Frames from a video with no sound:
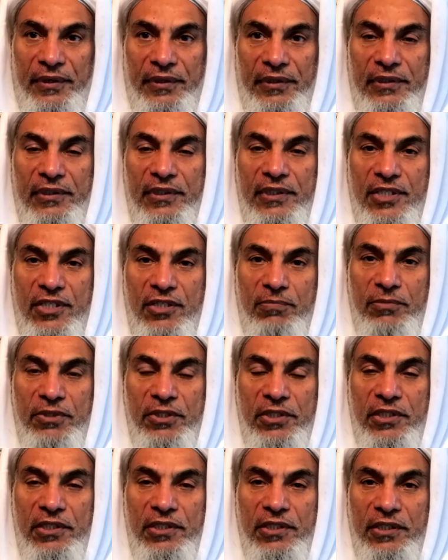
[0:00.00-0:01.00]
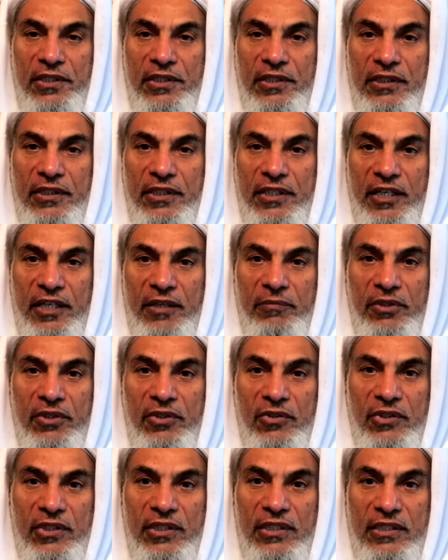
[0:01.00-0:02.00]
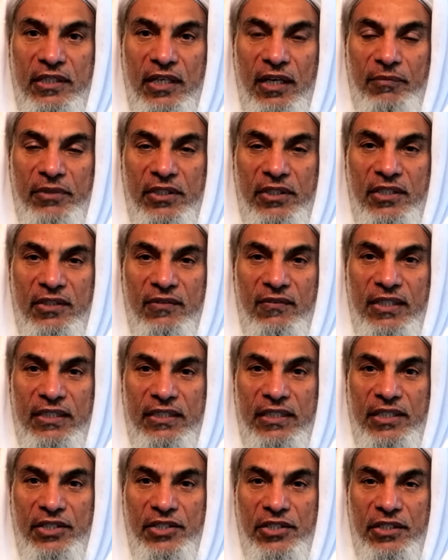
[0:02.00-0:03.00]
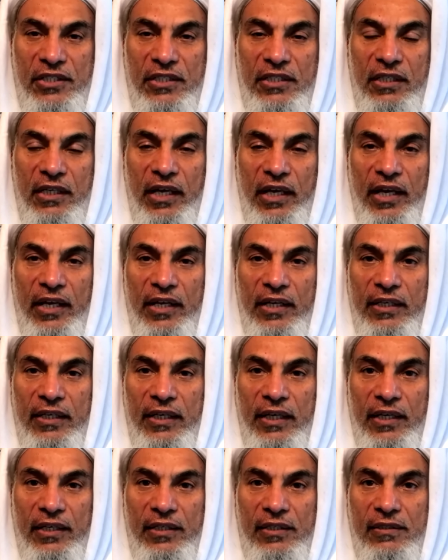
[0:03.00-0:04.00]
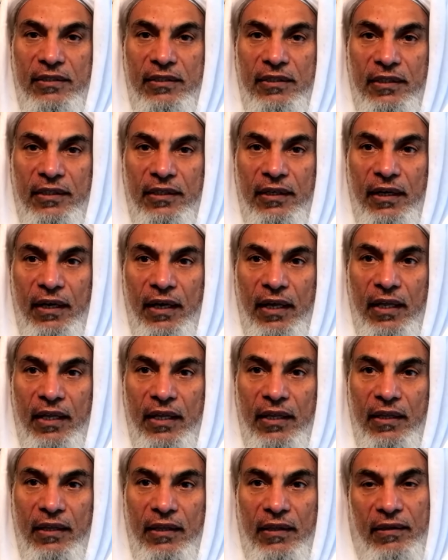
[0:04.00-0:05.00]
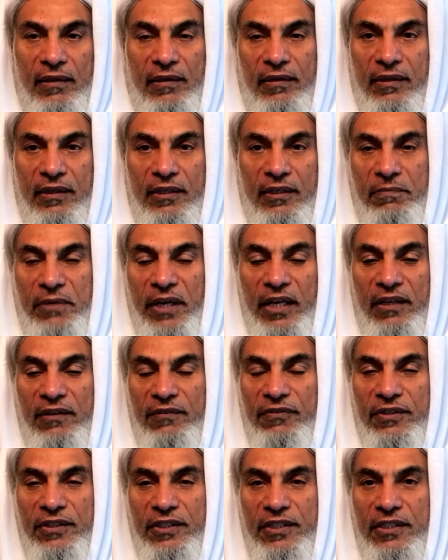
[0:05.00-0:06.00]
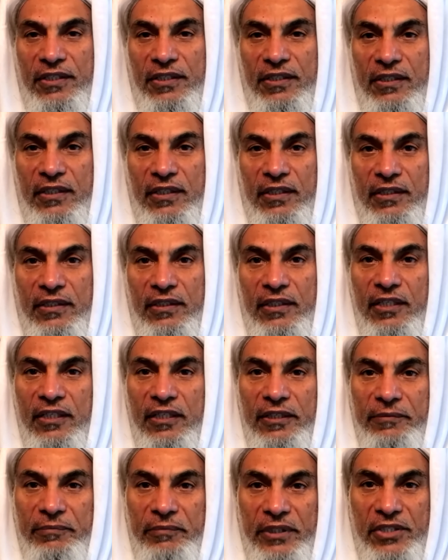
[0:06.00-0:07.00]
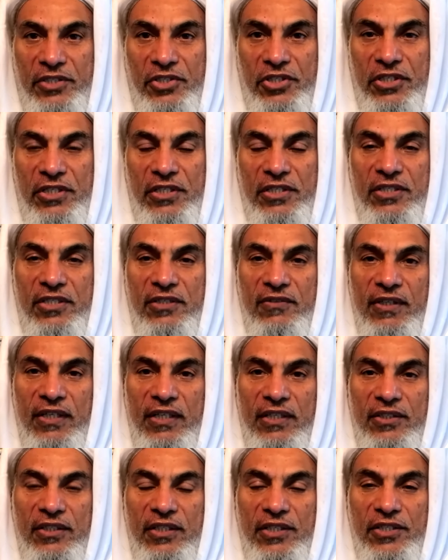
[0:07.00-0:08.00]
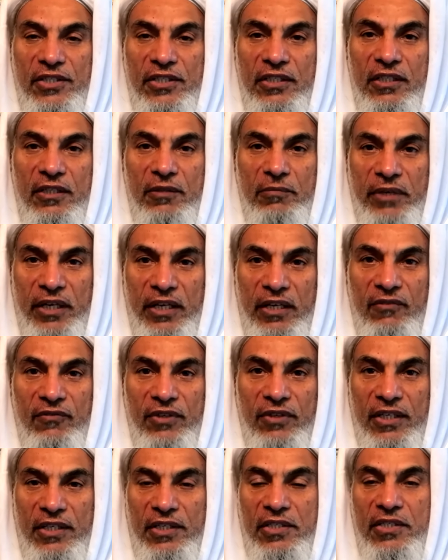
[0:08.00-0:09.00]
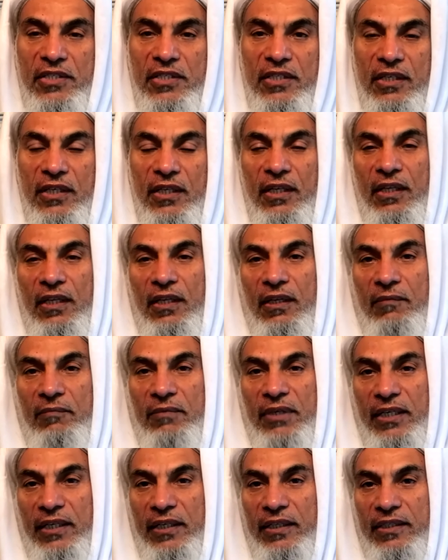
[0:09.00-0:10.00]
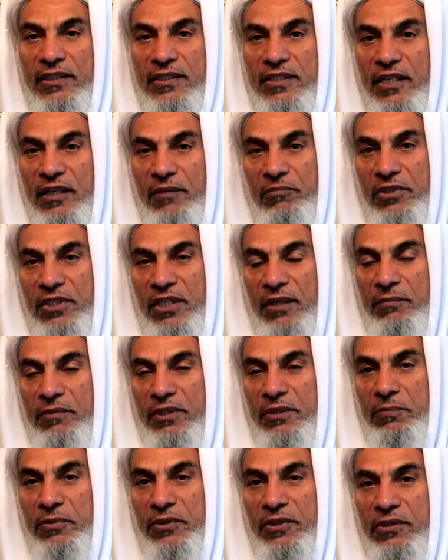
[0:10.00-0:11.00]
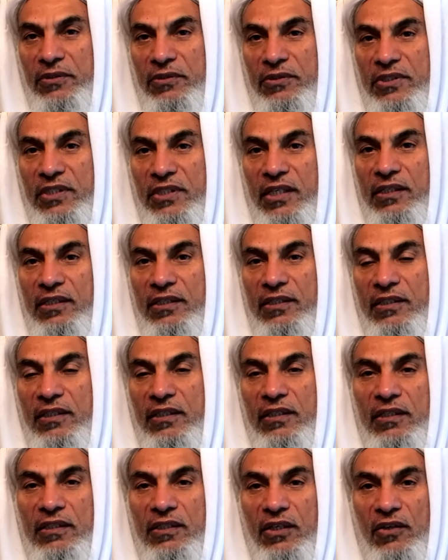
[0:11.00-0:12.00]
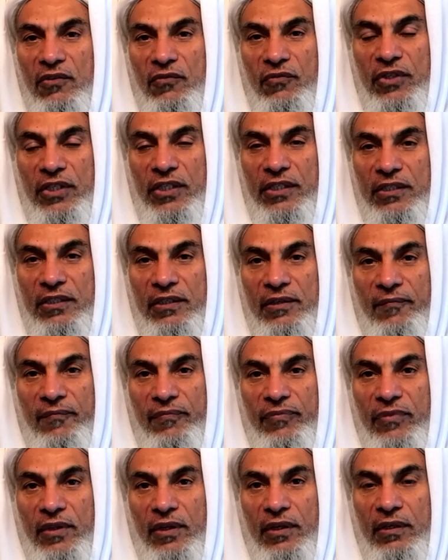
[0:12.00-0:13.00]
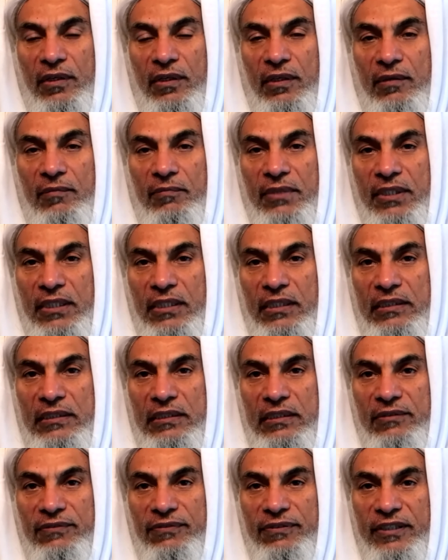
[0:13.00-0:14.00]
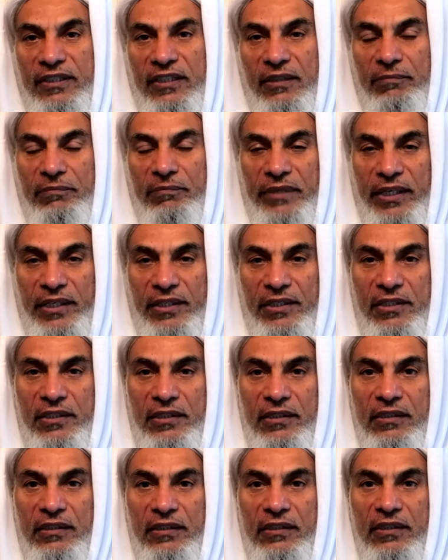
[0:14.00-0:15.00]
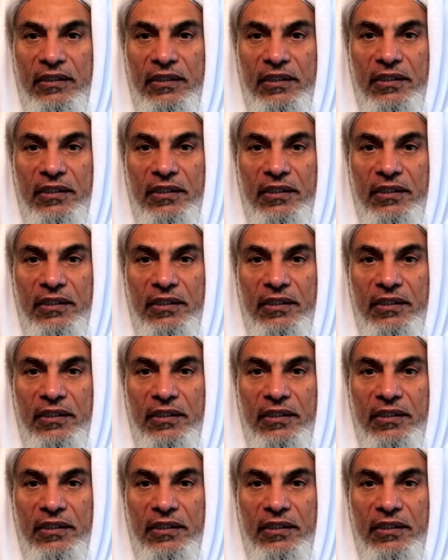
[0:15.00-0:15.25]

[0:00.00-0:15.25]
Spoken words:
this material came into the Islamic civilization, and it benefited the emerging civilization in many ways, but at the same time, it produced an internal conflict, because the fundamental,